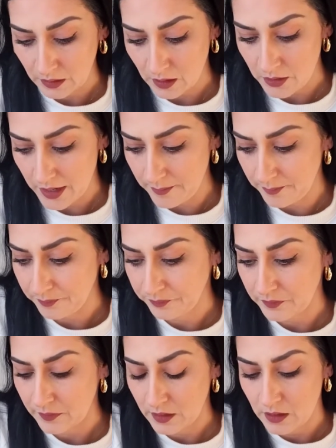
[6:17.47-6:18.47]
Okay.
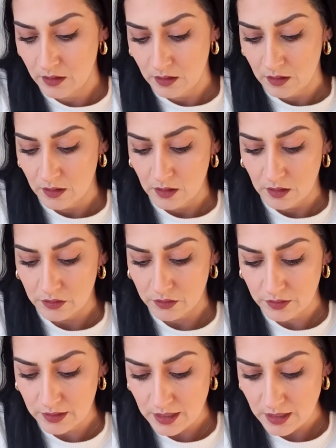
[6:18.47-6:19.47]
So
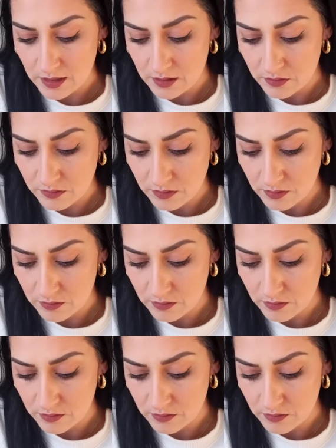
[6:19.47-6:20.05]
now I'm